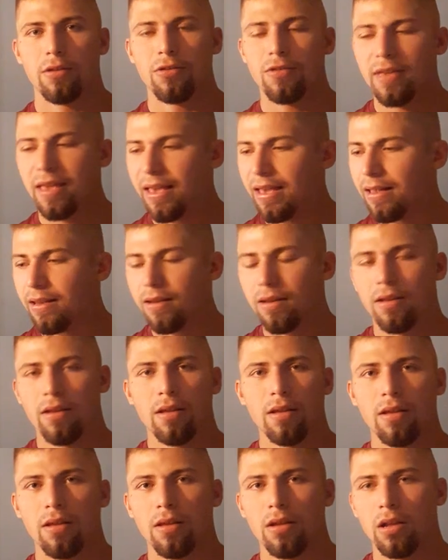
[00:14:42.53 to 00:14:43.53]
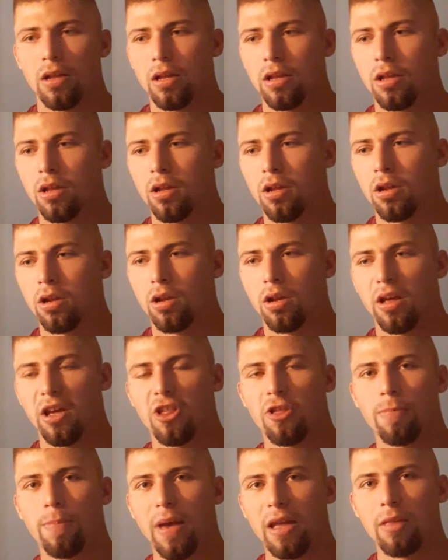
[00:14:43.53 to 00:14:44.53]
You can't
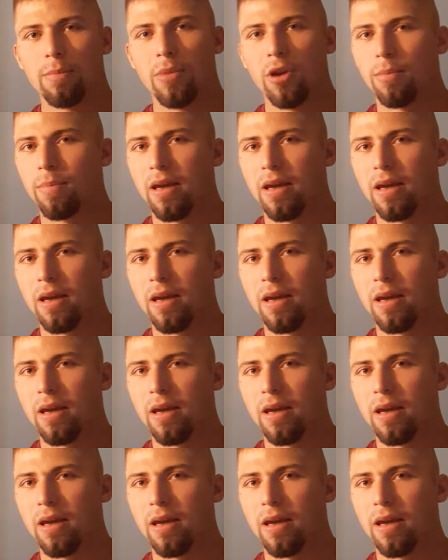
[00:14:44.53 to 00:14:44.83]
expect to be